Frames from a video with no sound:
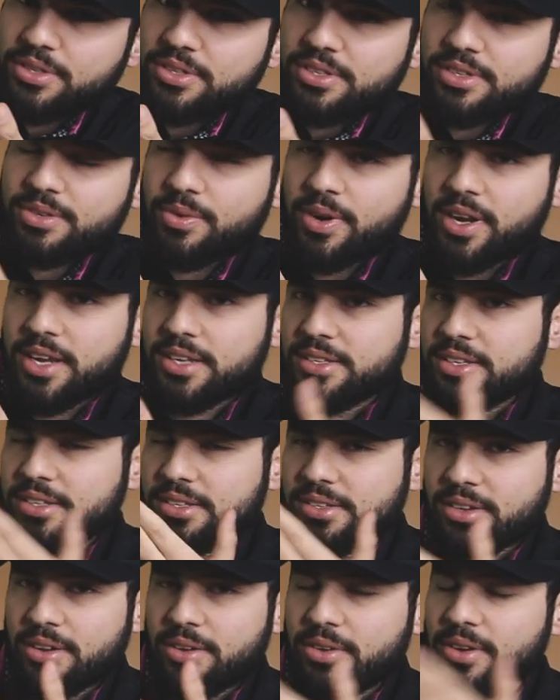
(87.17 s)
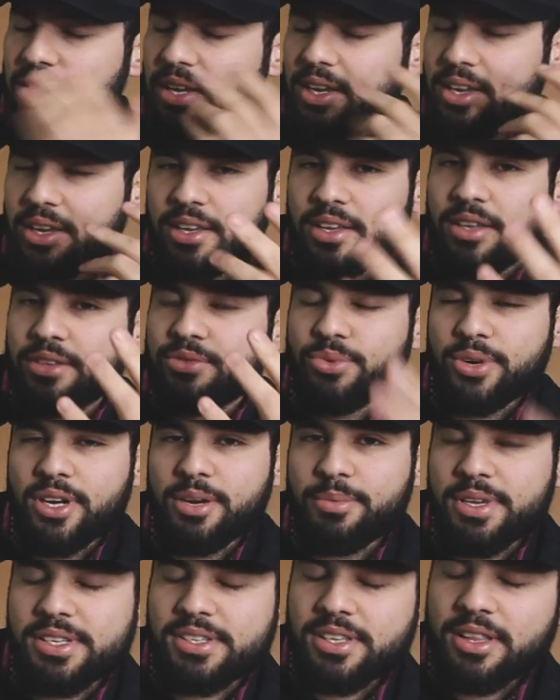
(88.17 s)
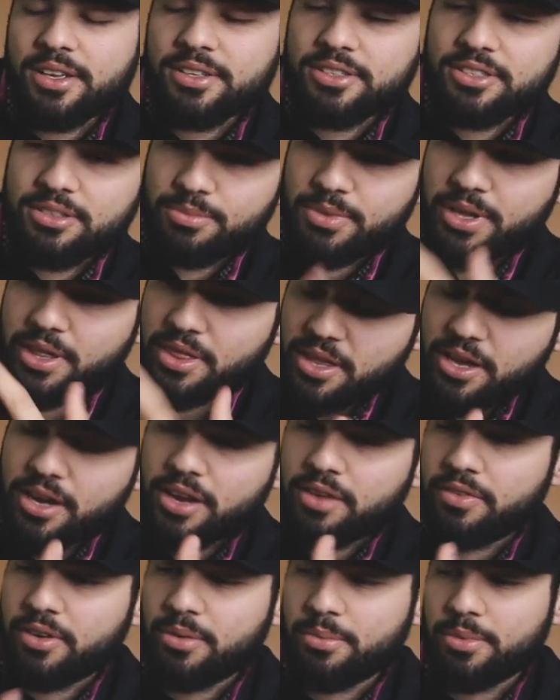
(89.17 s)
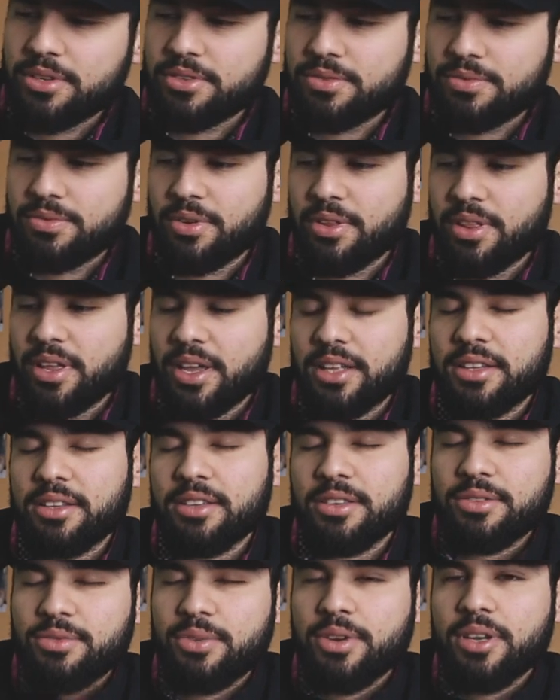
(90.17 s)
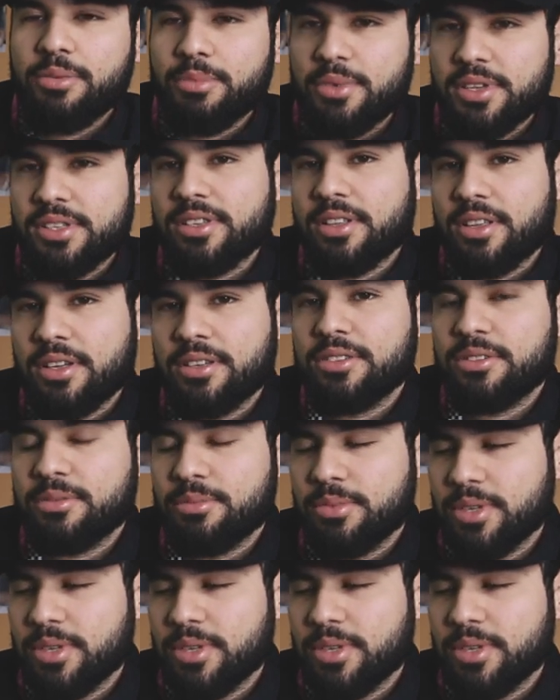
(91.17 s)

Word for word: just crazy. So it really means a lot to me. Thank you very much for that. It really means a lot to